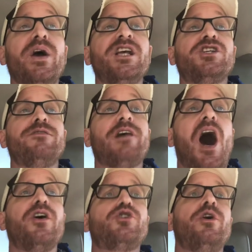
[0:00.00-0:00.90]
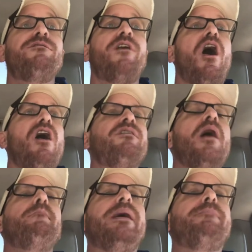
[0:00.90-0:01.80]
billions of dollars are
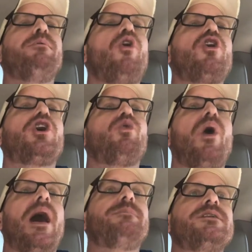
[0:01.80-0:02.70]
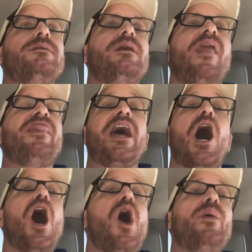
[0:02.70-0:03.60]
involved. People are corrupt.
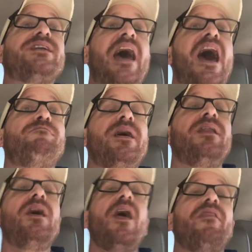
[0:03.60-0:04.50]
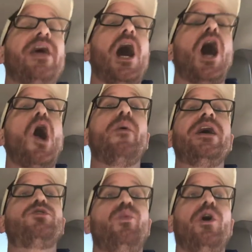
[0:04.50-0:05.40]
They always have been. They
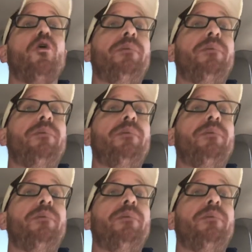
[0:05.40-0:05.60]
always